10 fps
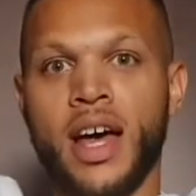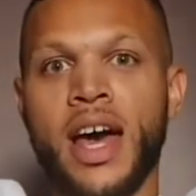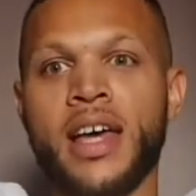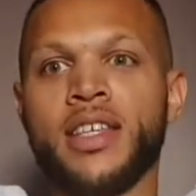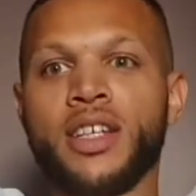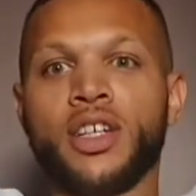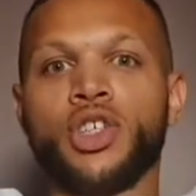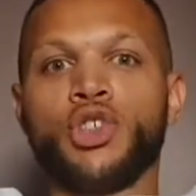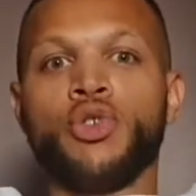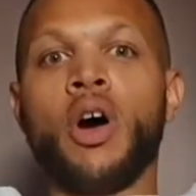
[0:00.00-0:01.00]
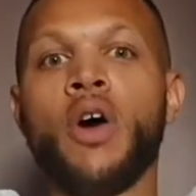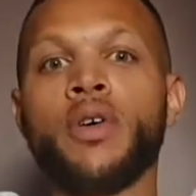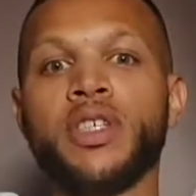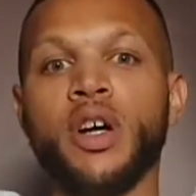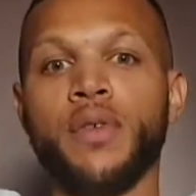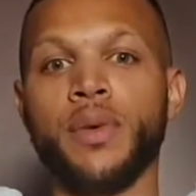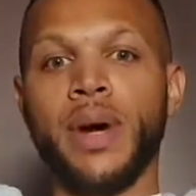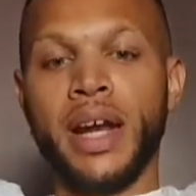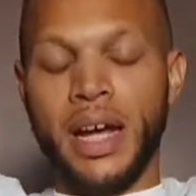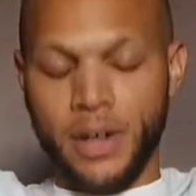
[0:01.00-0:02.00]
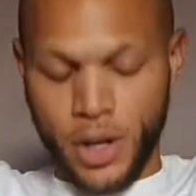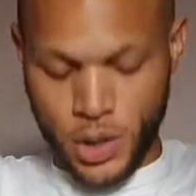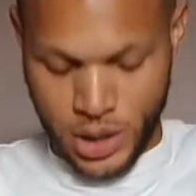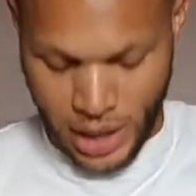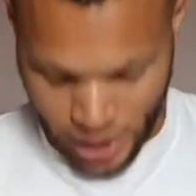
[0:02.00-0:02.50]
nice. And control yourself on the way down. Don't just